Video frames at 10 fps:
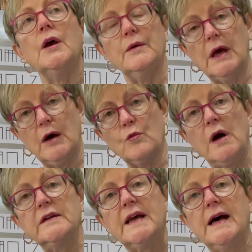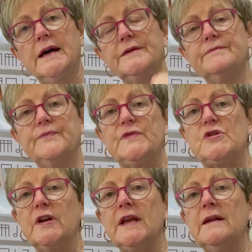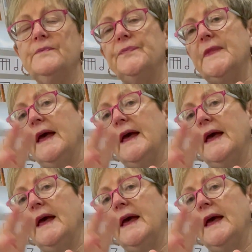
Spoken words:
Wild card, Johnny,